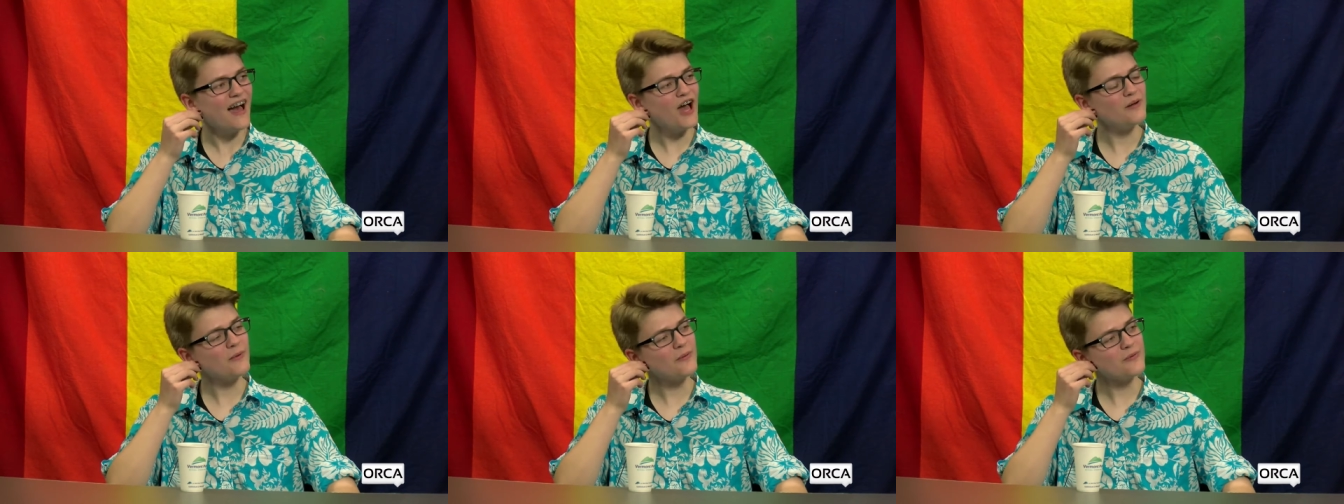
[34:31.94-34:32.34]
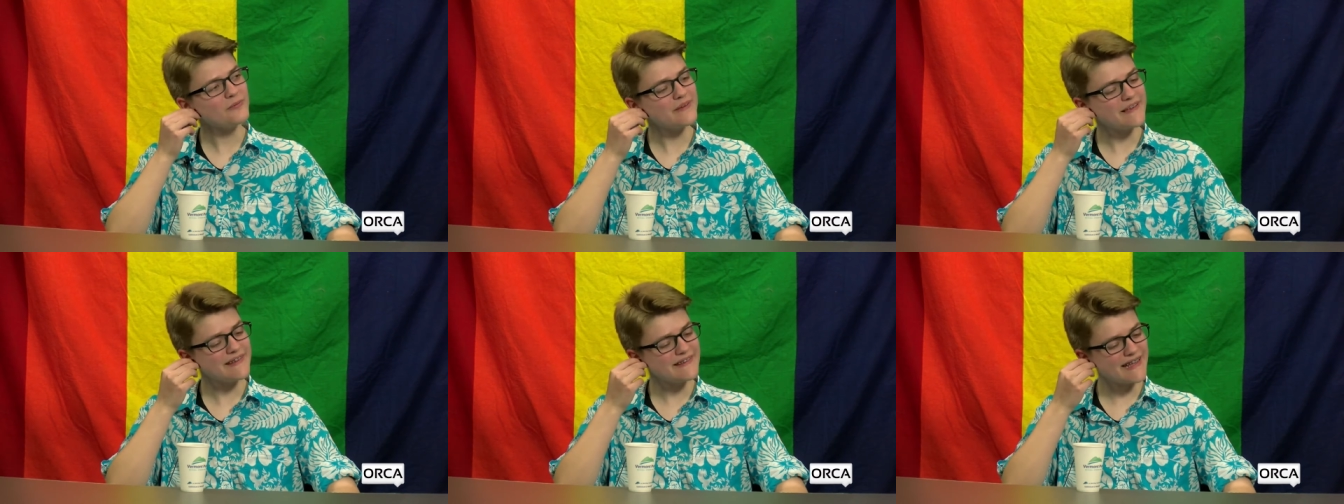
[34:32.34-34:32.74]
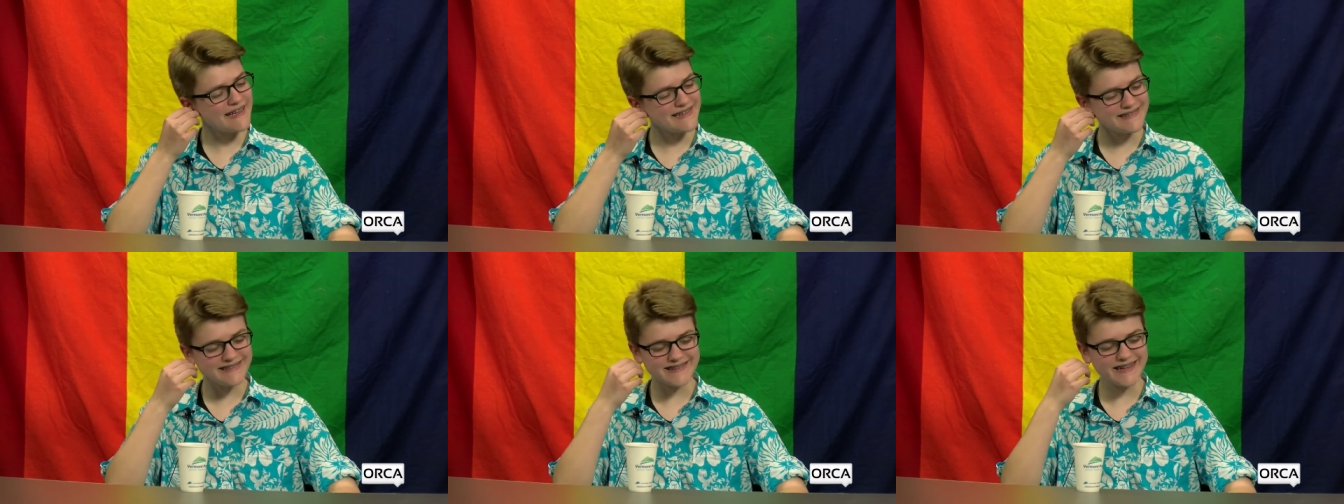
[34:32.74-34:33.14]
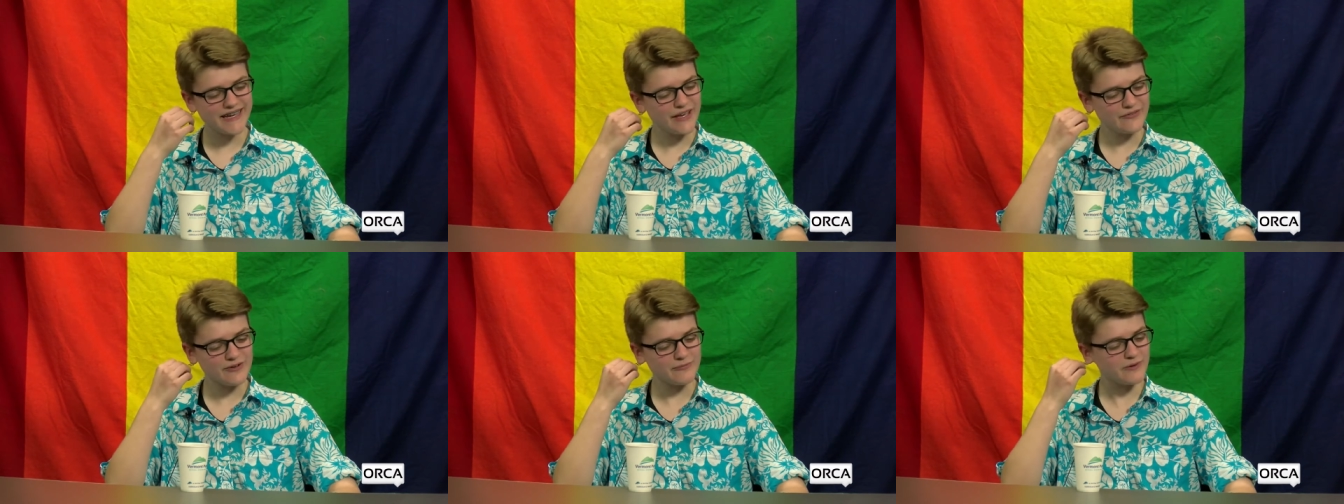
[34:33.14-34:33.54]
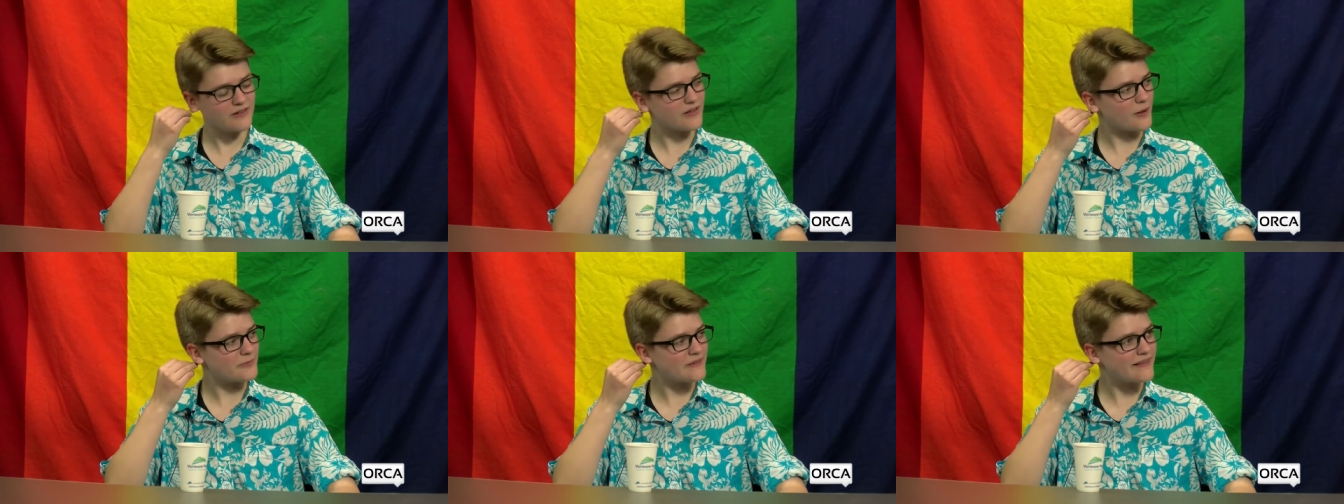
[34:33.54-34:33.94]
I remember being like, did they even build
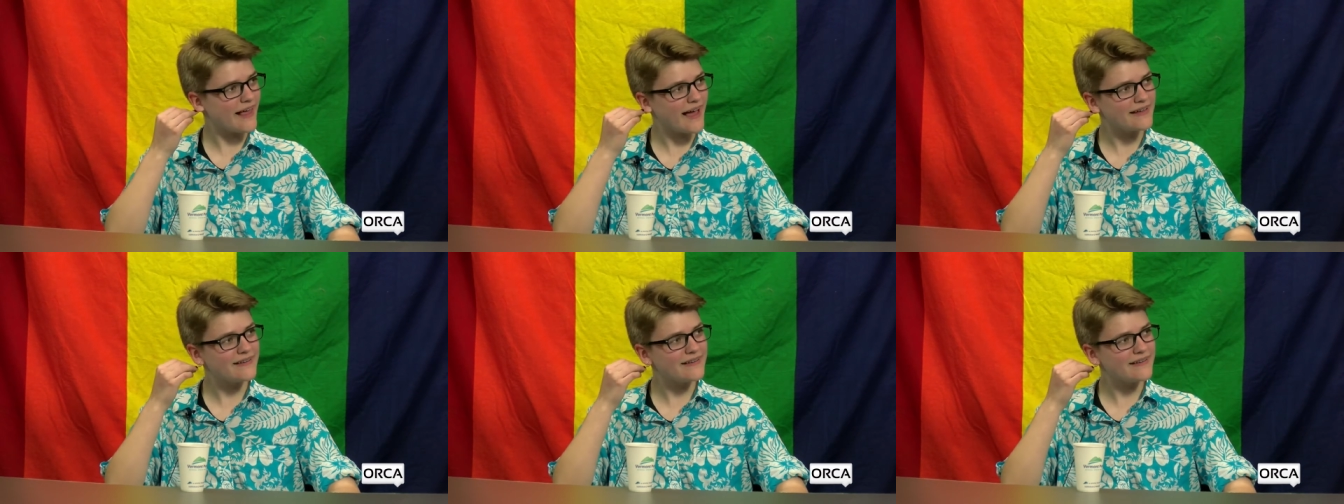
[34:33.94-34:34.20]
up to that?